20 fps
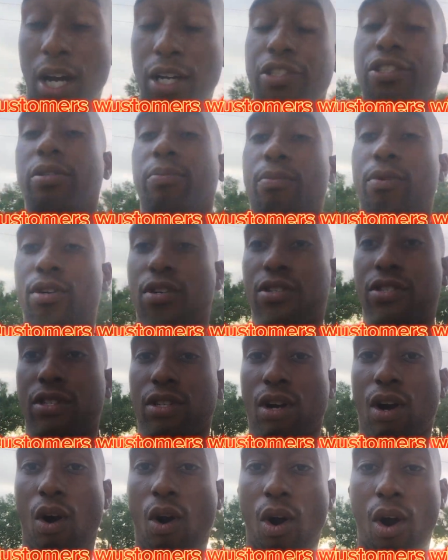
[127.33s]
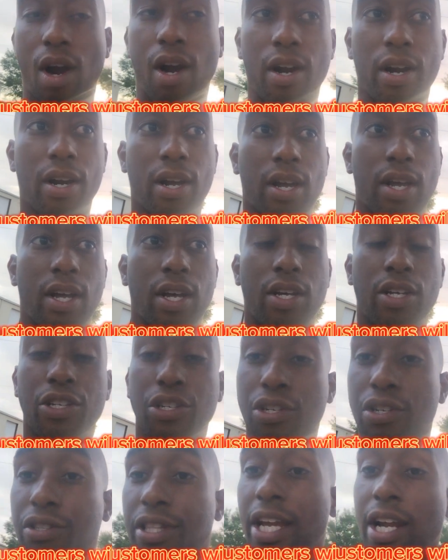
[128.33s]
customers are,
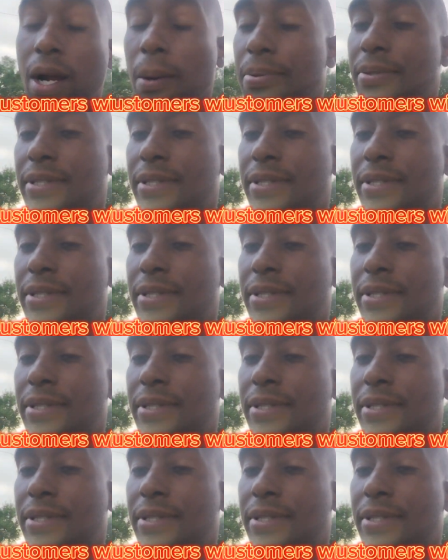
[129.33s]
you, they're